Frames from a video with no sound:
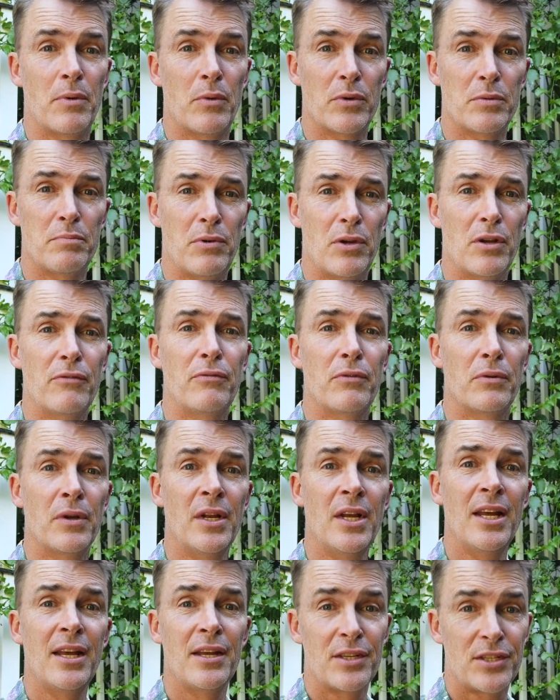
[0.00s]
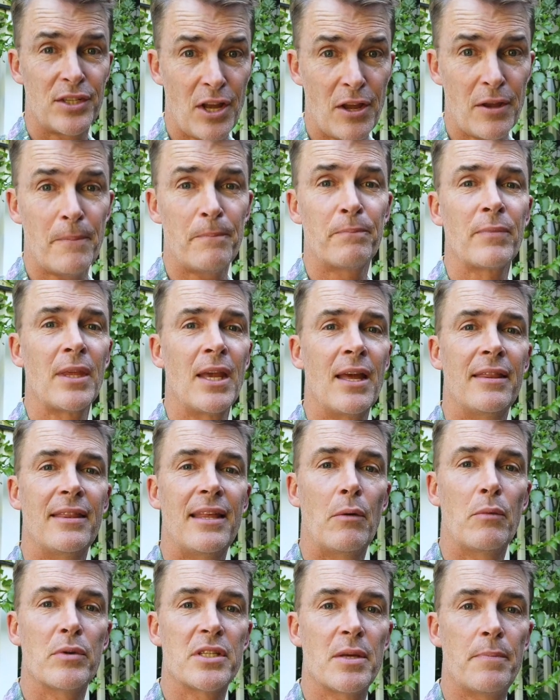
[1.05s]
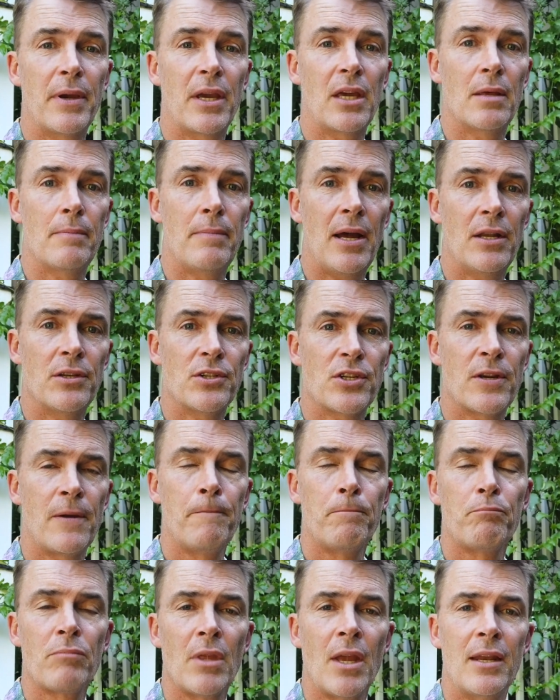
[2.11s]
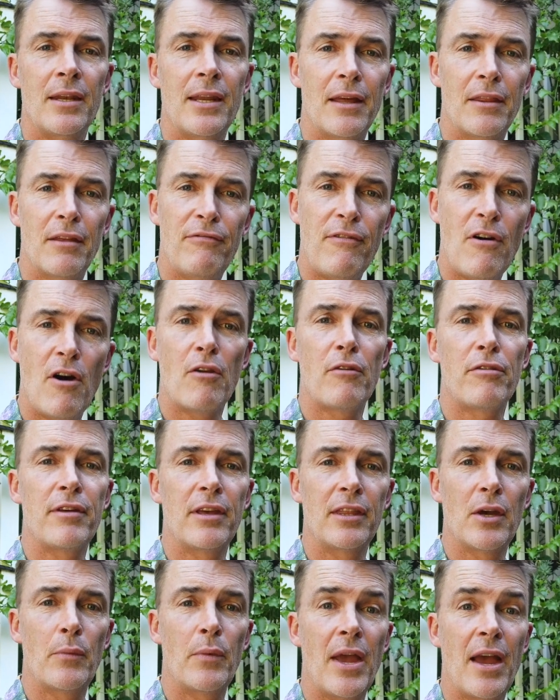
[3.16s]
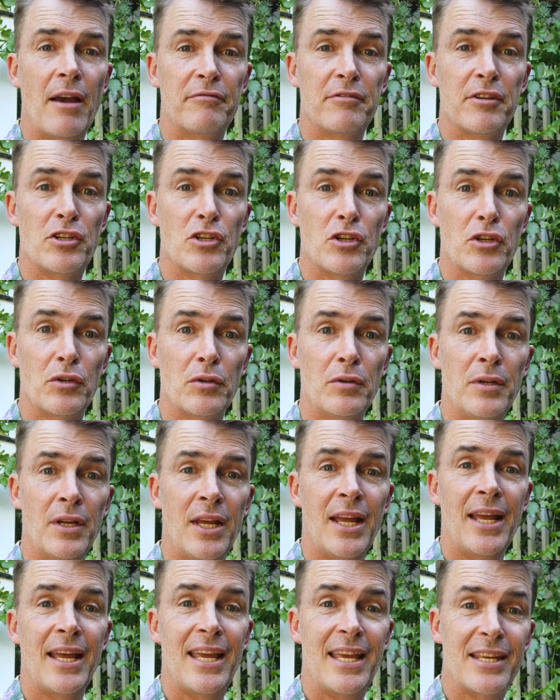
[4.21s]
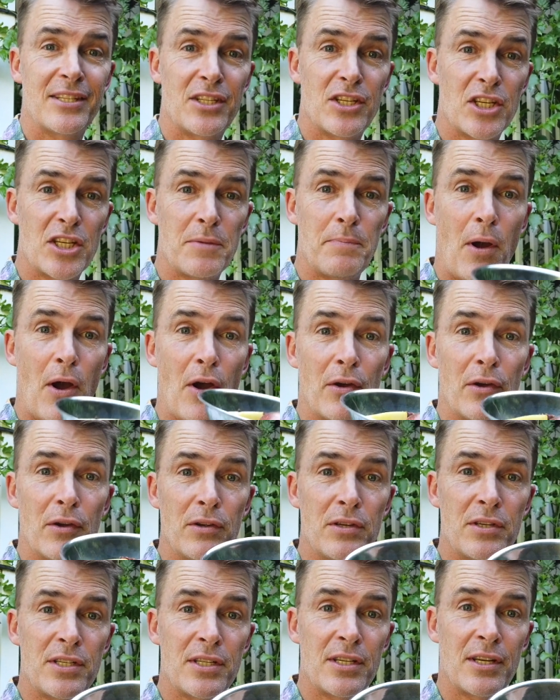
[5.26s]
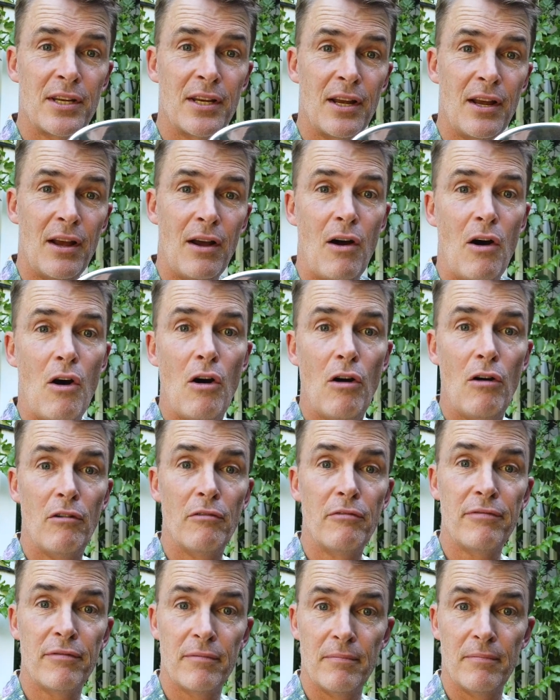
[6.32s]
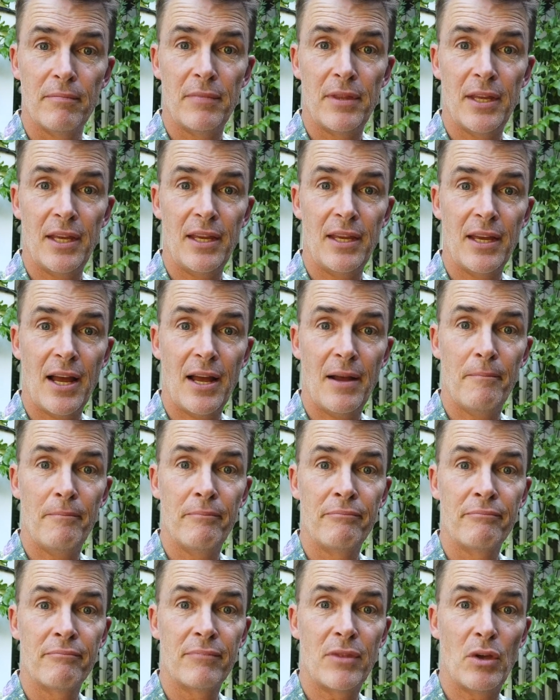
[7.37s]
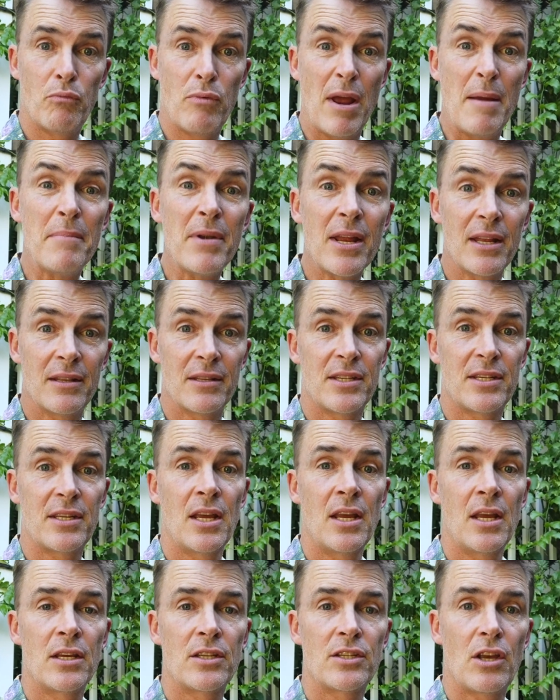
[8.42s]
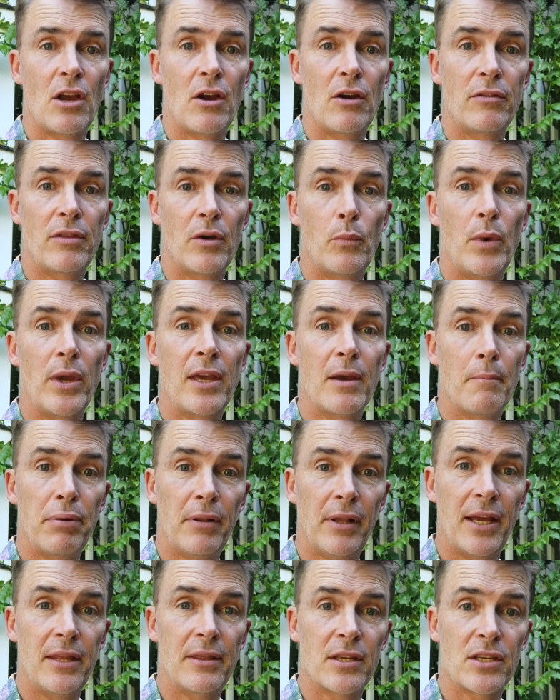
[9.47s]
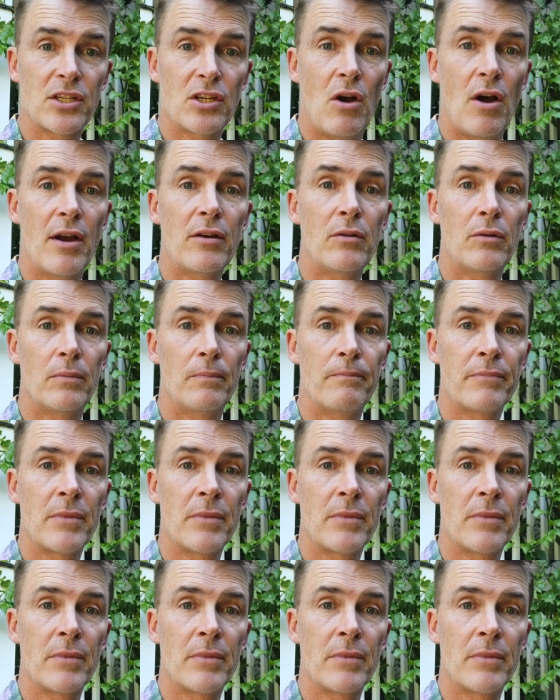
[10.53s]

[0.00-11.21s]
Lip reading: It was beautiful. So that was the pick of the bunch. Now the final thing that we have to do is dispose of the remnants so that we complete the cycle.